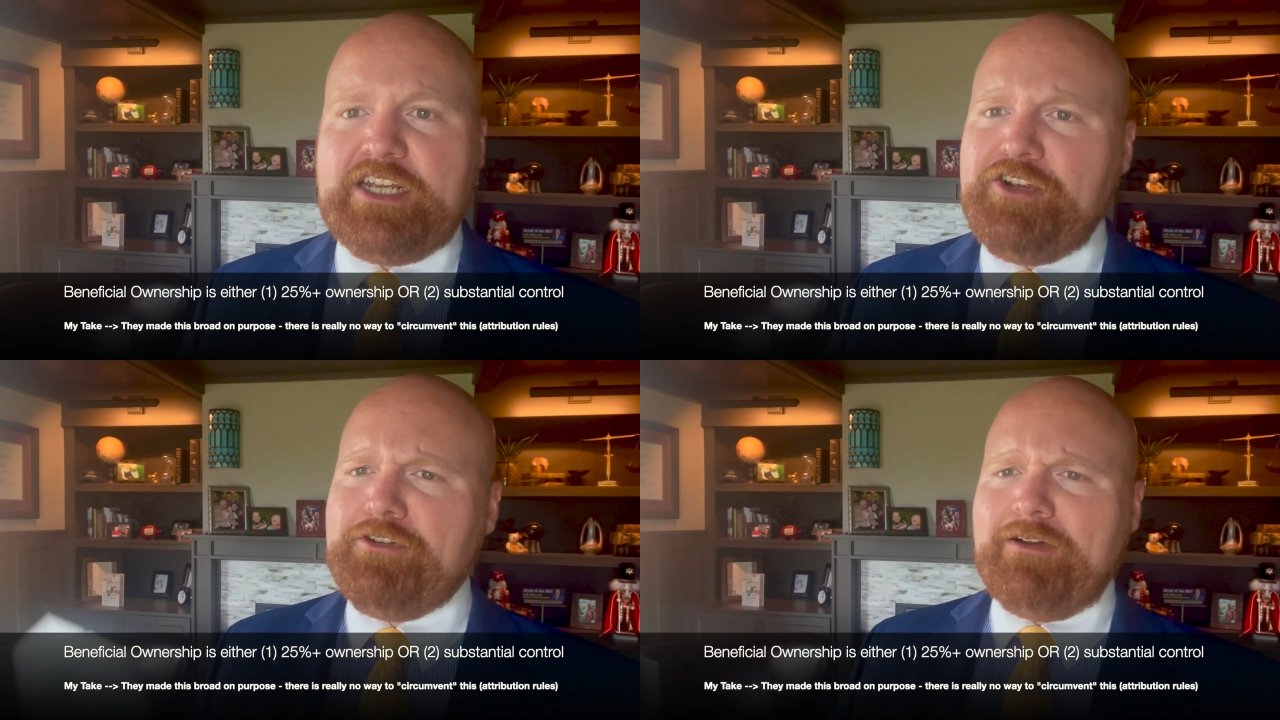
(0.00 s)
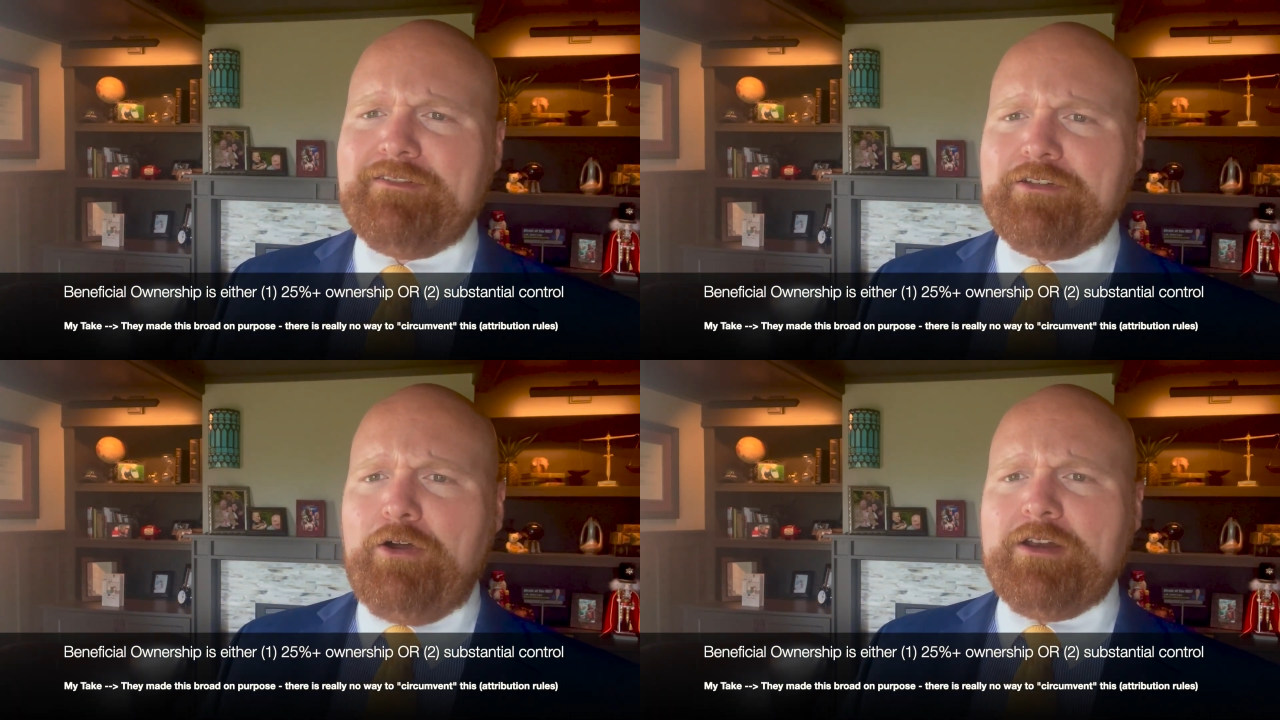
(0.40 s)
you don't
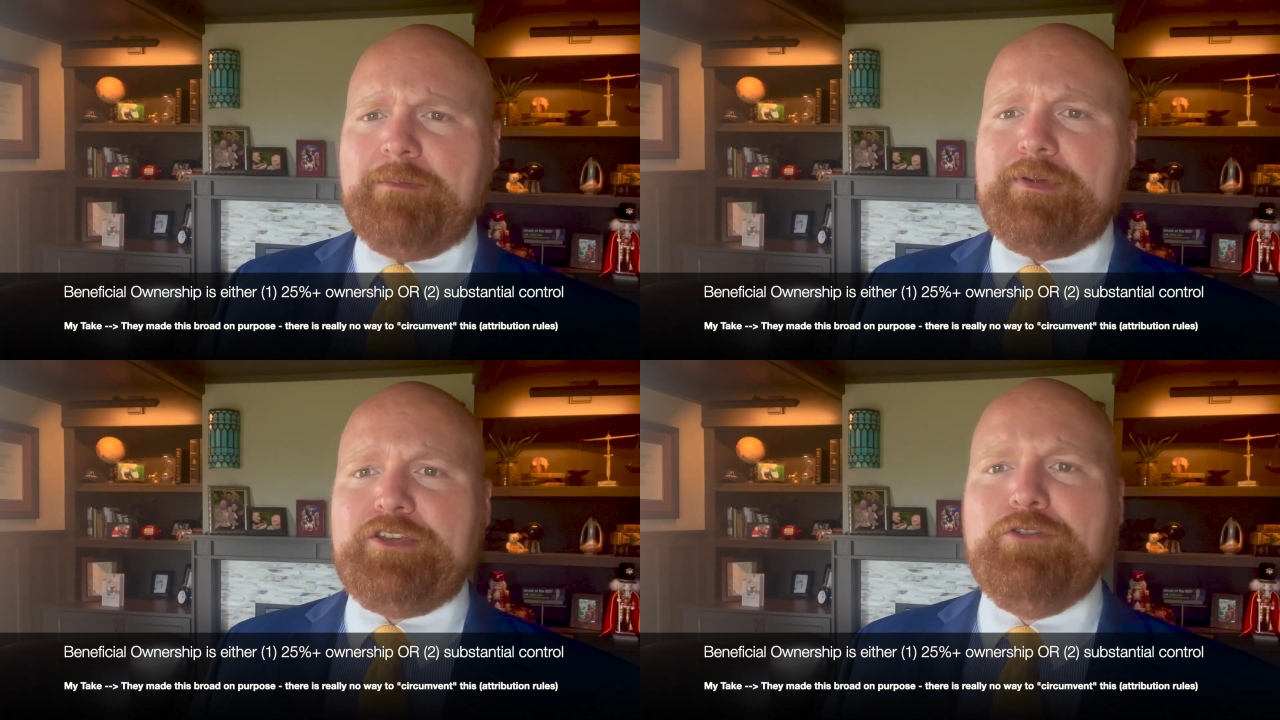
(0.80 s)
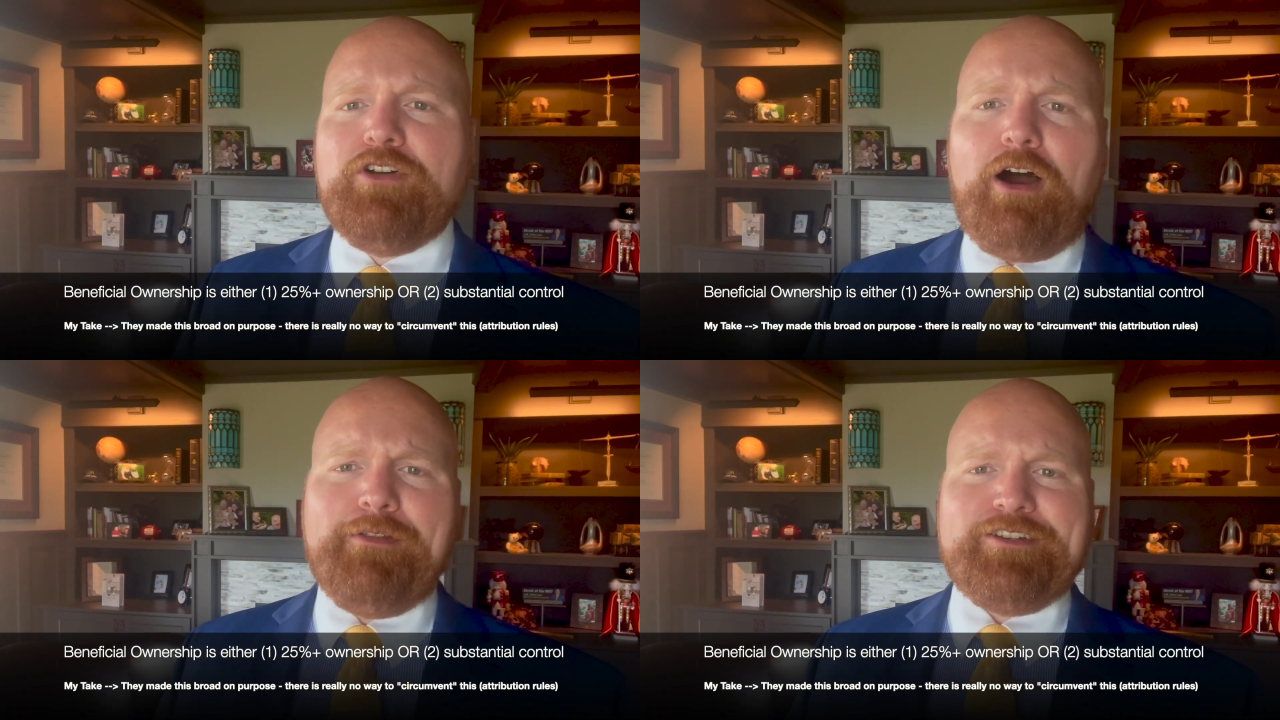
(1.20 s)
even own it, but you
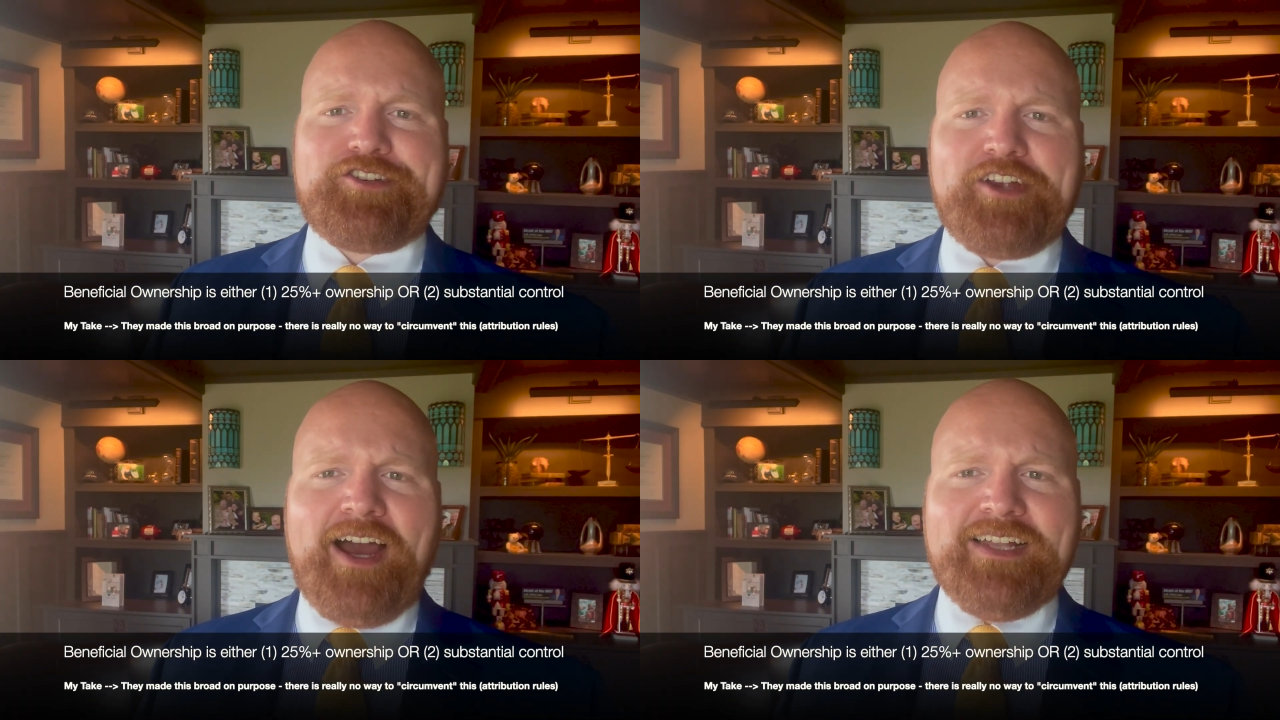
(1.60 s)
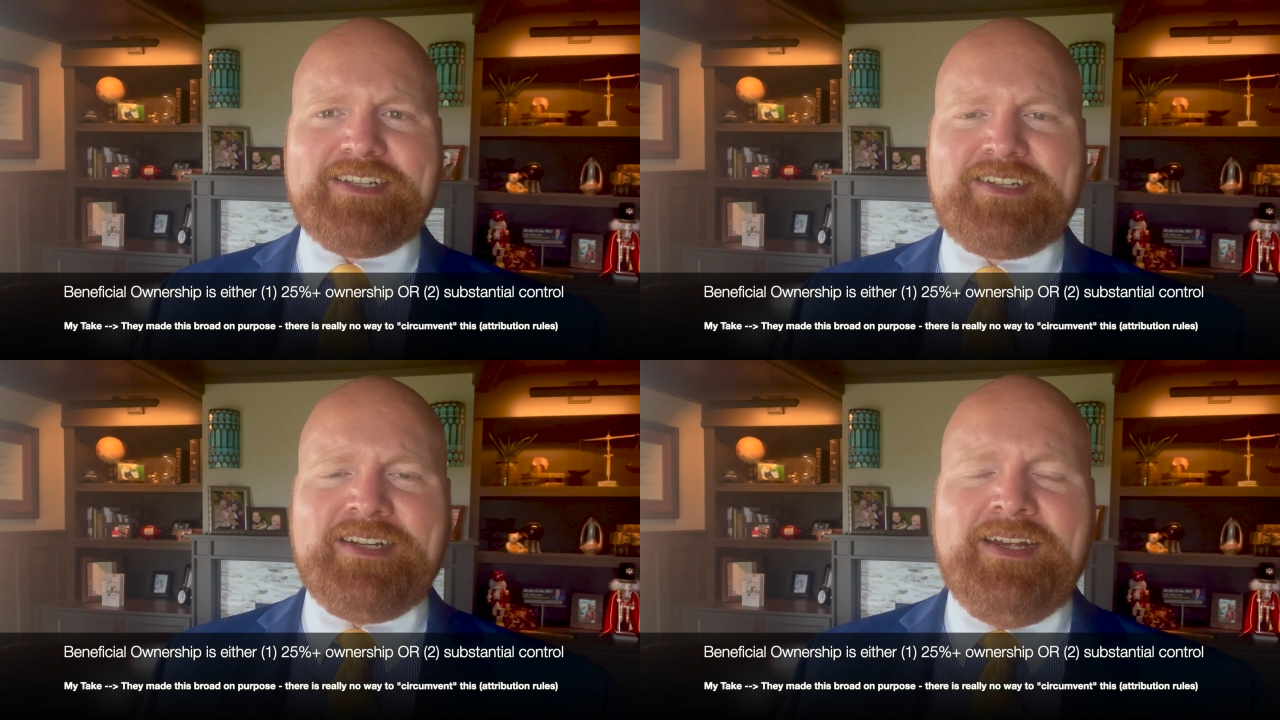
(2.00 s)
call the shots